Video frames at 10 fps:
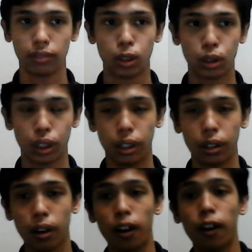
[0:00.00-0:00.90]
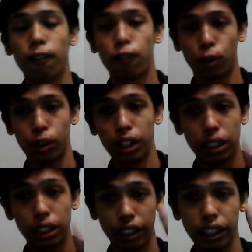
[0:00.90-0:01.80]
Okay, for
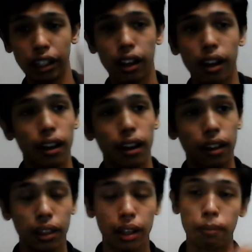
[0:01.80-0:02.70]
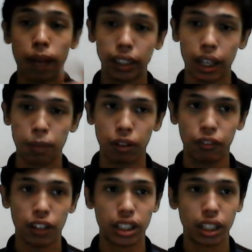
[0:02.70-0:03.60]
E3, the market
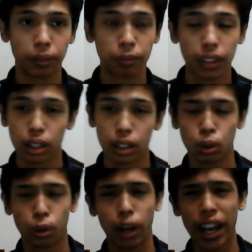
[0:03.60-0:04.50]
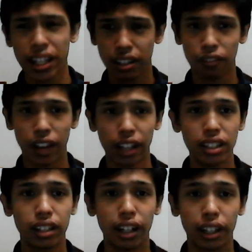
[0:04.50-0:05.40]
imperfection. So, as the finance
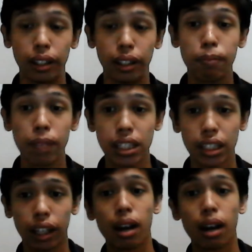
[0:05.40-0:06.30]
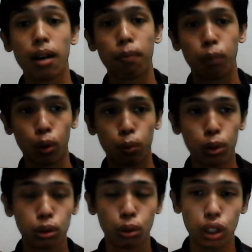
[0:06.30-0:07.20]
director, Ms. K
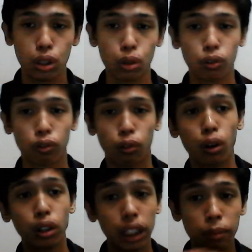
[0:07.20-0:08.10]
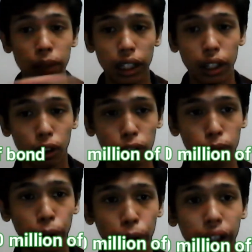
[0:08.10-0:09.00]
proposed to issue 40 million of
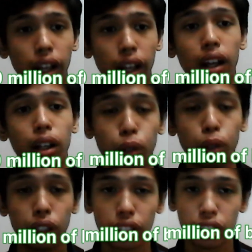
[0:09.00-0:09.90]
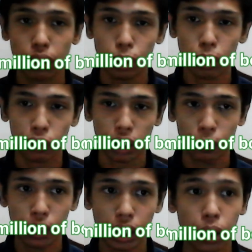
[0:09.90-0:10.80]
bond to increase value of
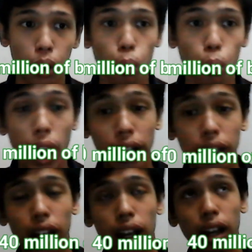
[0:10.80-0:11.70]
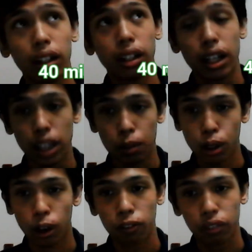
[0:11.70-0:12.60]
company while the
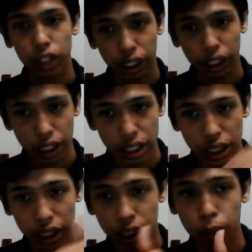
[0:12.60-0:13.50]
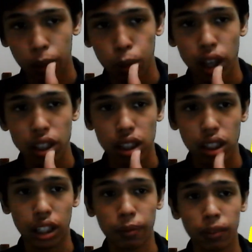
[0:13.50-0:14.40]
assumption of decreasing the
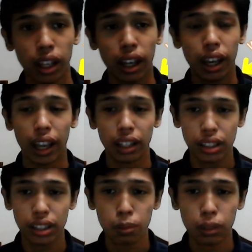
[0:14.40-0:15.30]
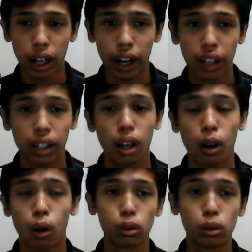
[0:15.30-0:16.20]
WACC. ATC Berhad
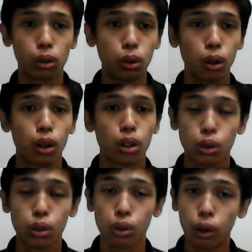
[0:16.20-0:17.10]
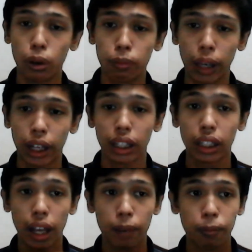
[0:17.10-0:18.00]
also should not make
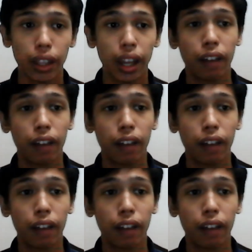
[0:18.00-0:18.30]
debt